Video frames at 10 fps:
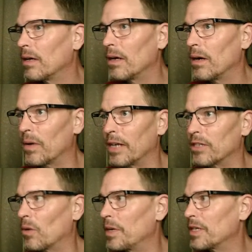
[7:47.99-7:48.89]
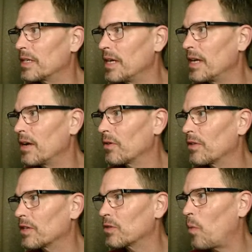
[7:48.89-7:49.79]
Okay, so we see here
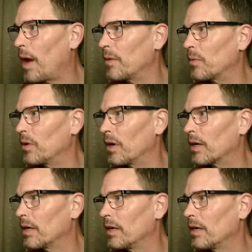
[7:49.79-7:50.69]
this white rook